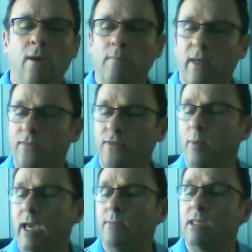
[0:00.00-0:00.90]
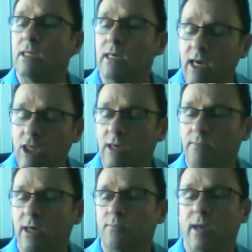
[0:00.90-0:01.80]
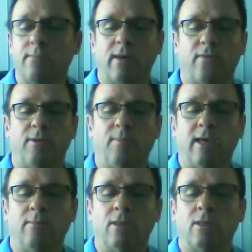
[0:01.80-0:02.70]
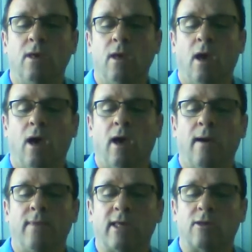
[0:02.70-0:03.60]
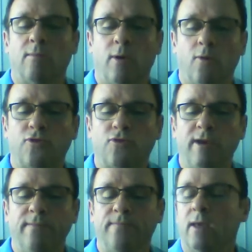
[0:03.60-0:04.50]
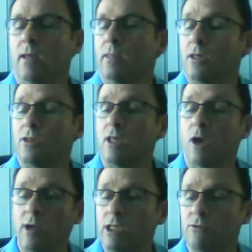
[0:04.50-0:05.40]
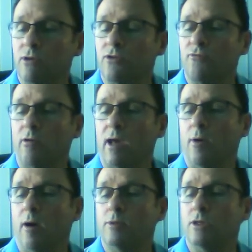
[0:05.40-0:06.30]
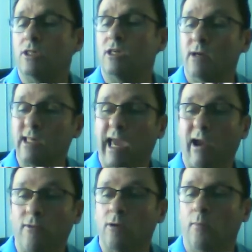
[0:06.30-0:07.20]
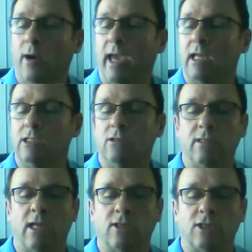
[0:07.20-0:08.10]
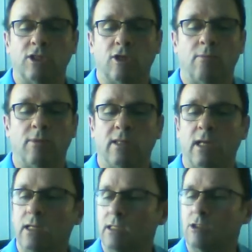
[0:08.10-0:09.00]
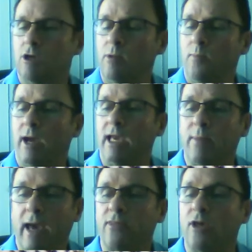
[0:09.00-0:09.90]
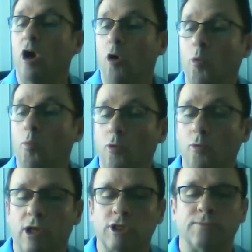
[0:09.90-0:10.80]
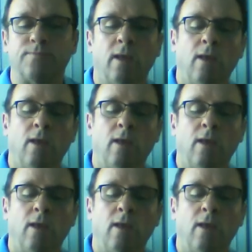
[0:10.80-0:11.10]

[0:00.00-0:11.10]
Monthly payments, yes, you must make monthly payments. That's compulsory. There's no interest roll-up option, so you must carry on paying until the end of the term, and at the end of the term, you pay back the whole mortgage.